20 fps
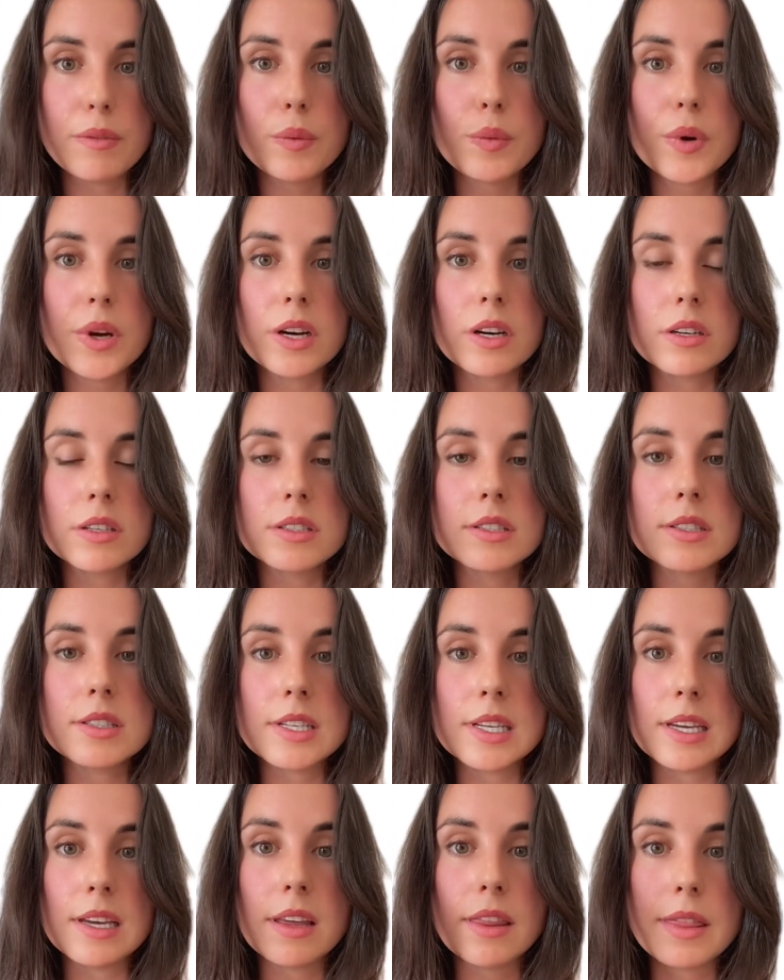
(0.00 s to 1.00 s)
we are gonna
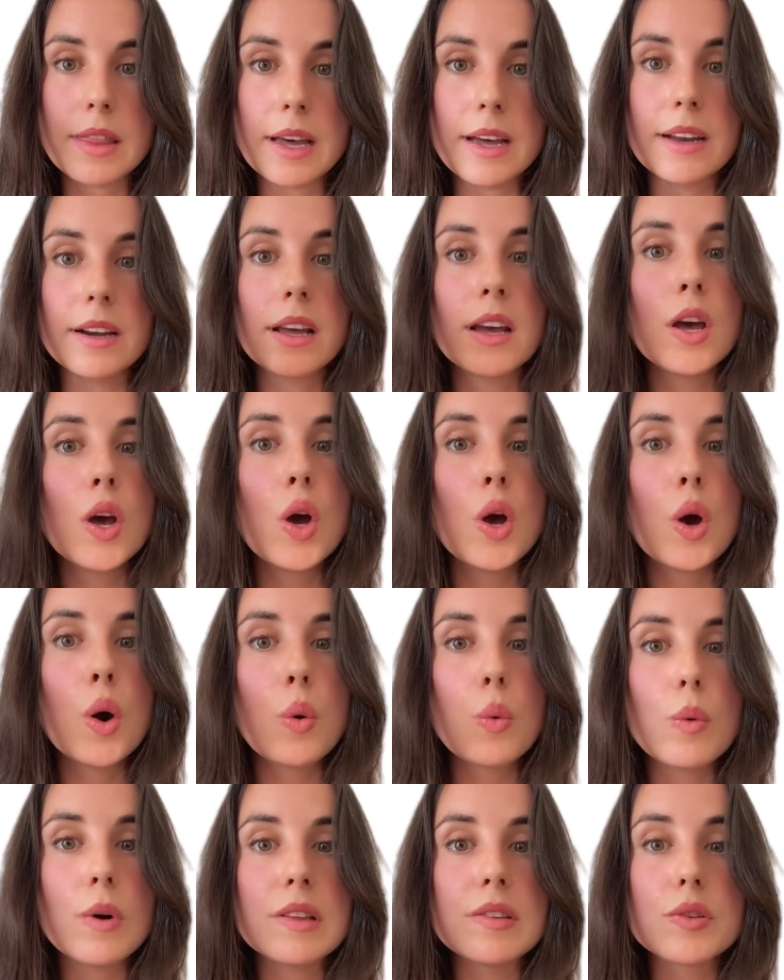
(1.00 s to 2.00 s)
see that
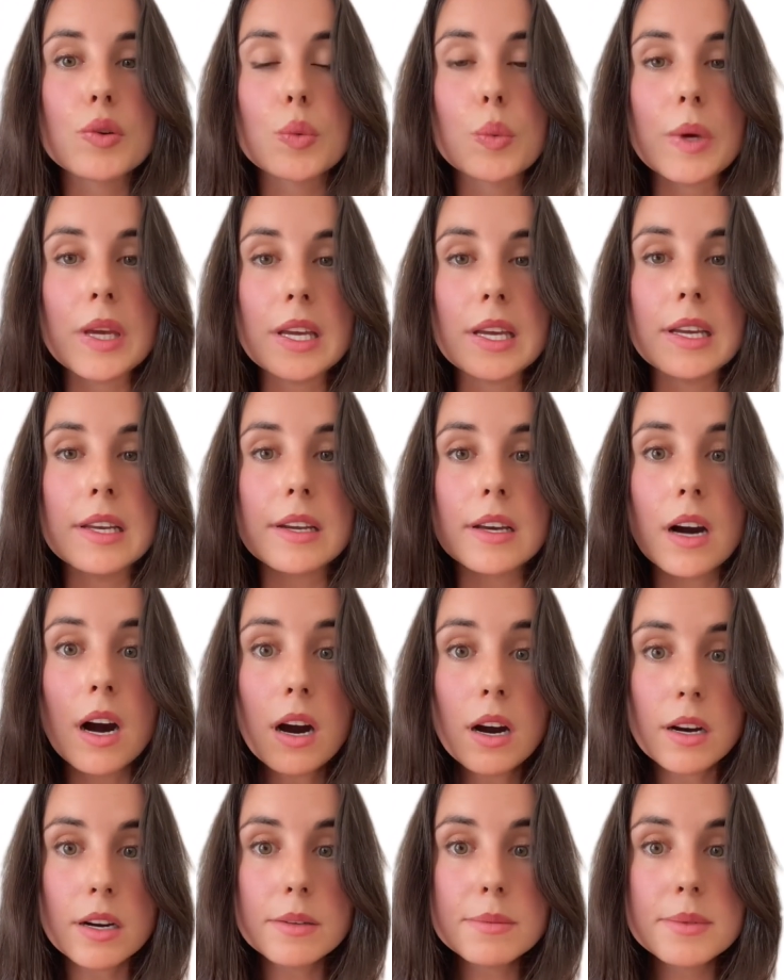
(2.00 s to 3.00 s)
once we eat
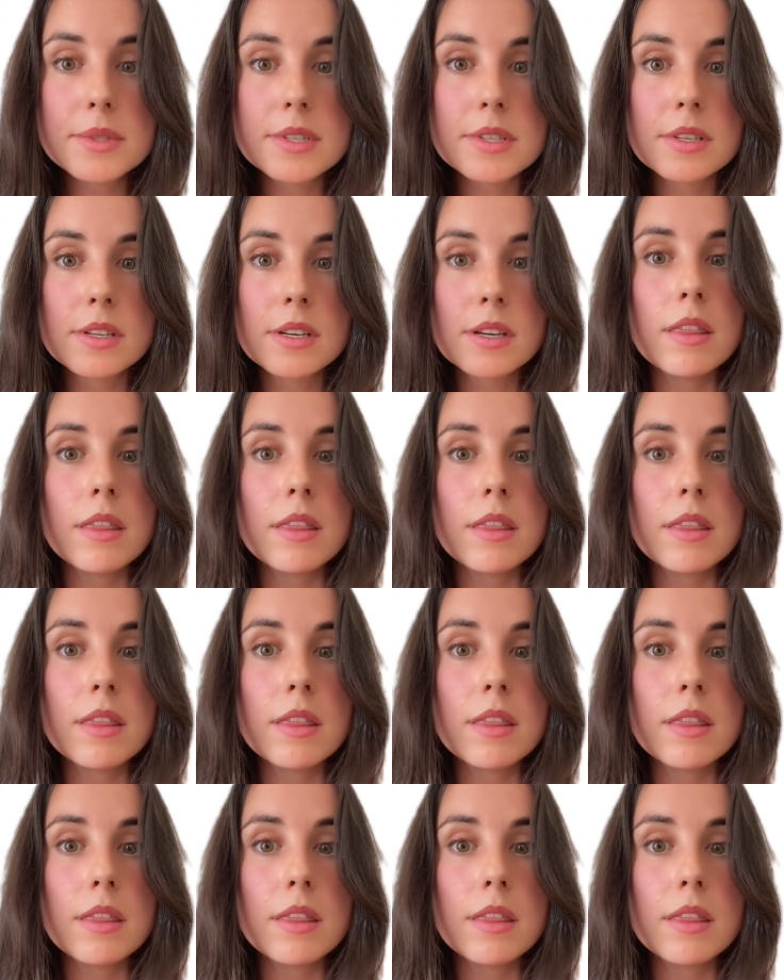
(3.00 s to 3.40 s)
carbs,